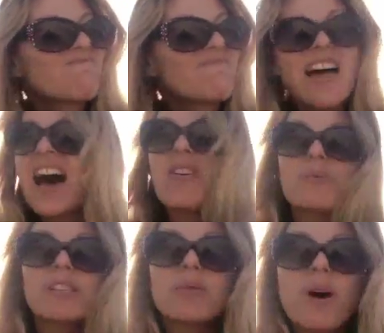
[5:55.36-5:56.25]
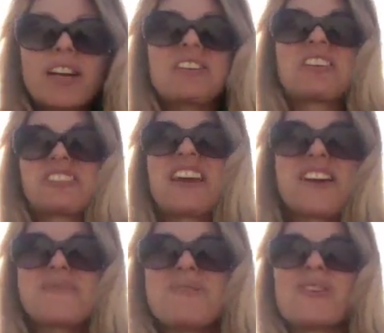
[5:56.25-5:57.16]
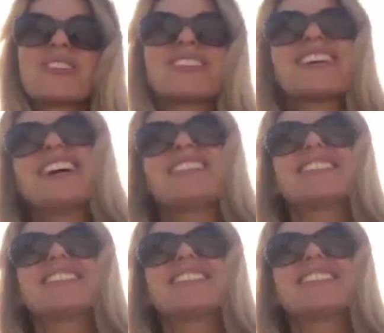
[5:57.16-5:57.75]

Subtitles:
not really wanting to share most of the time.